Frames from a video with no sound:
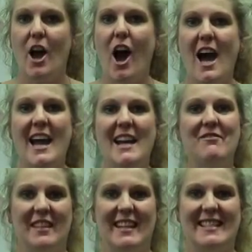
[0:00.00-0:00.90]
Hi,
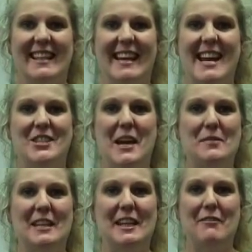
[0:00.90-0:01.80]
it's Leanne
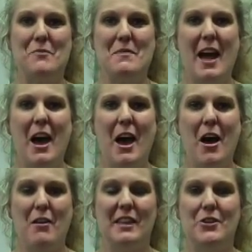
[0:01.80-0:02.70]
James here from
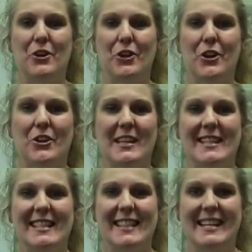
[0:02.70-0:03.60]

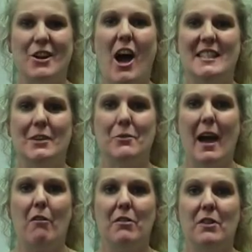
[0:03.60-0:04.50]
healthy.co.nz and Ideal
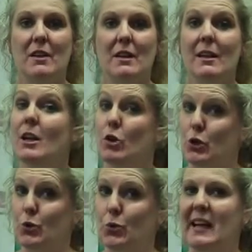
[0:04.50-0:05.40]
Health,
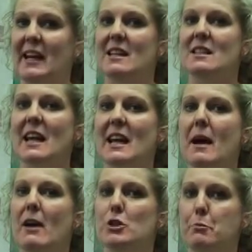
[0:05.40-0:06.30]
talking here today
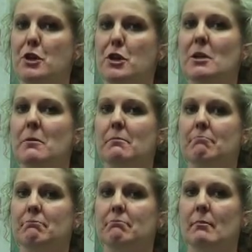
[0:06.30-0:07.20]
about depression.
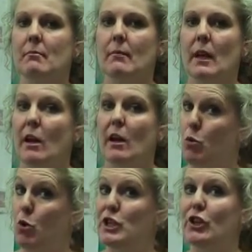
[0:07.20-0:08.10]
If you're
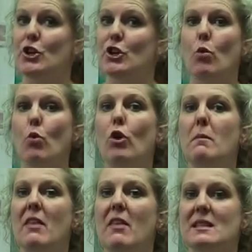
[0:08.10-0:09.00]
wanting to know all
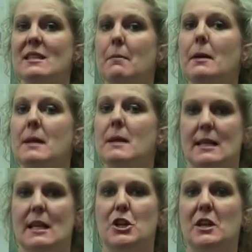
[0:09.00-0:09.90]
about the supplements
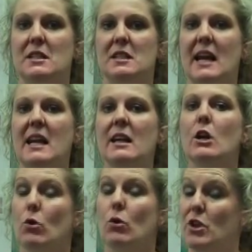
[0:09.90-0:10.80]
that you can take
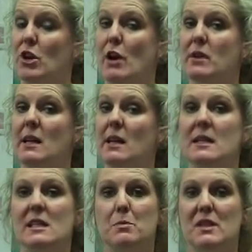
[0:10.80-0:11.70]
or that I
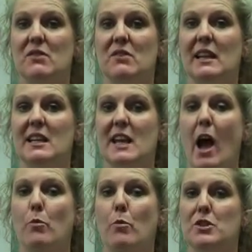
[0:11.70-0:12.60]
recommend specifically to
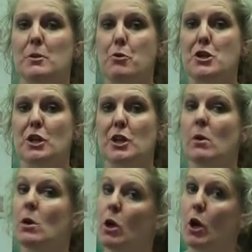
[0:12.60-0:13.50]
help with depression,
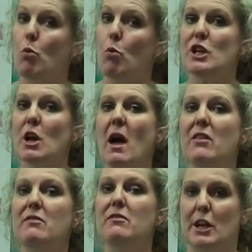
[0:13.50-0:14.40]
watch our
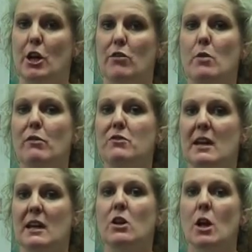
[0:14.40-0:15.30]
other video that we've
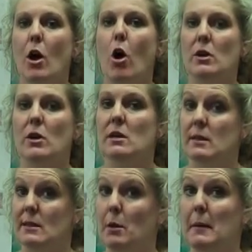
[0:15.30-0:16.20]
done on
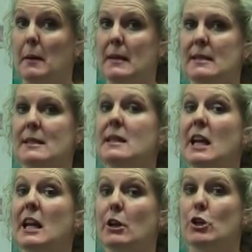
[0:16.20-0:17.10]
supplements to
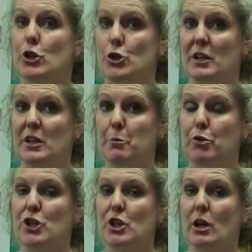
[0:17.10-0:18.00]
take during
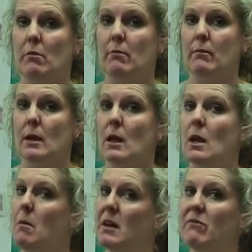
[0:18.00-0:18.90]
depression.
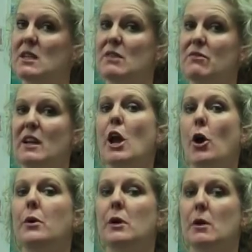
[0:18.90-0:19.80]
But in this video,
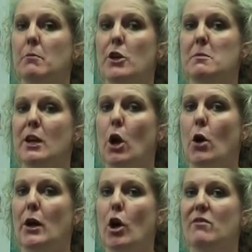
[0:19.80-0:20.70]
I'm going to be
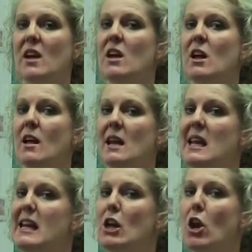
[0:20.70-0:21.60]
going over
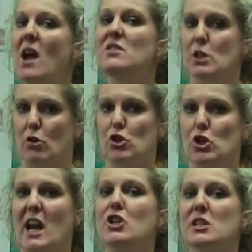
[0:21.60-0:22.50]
any lifestyle
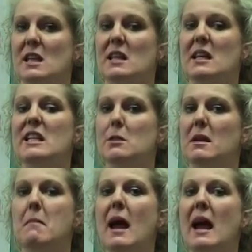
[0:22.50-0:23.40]
changes that need to
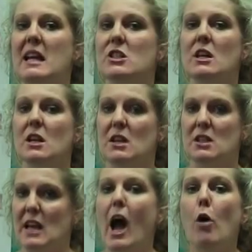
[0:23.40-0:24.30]
be made
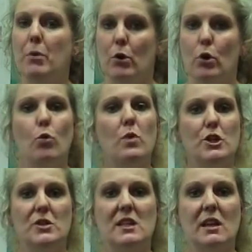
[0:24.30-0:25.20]
to help when
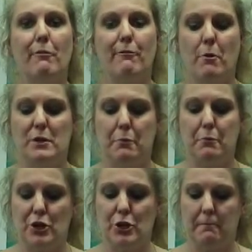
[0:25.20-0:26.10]
you suffer from
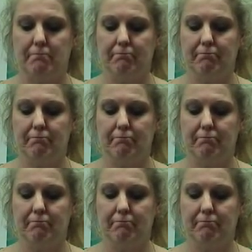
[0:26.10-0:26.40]
depression.